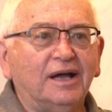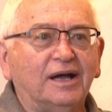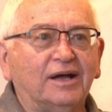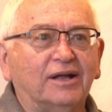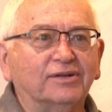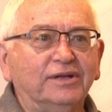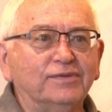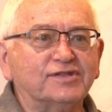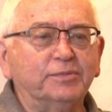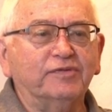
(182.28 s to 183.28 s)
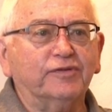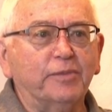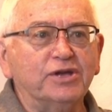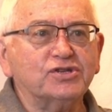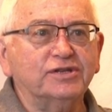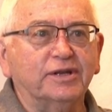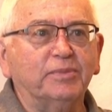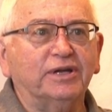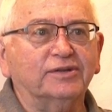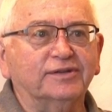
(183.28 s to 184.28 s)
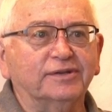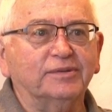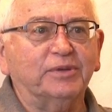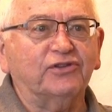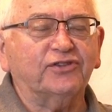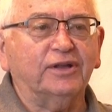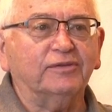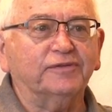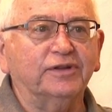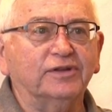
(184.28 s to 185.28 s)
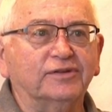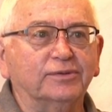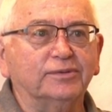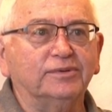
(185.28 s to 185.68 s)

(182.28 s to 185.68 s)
I'll give you some information about myself and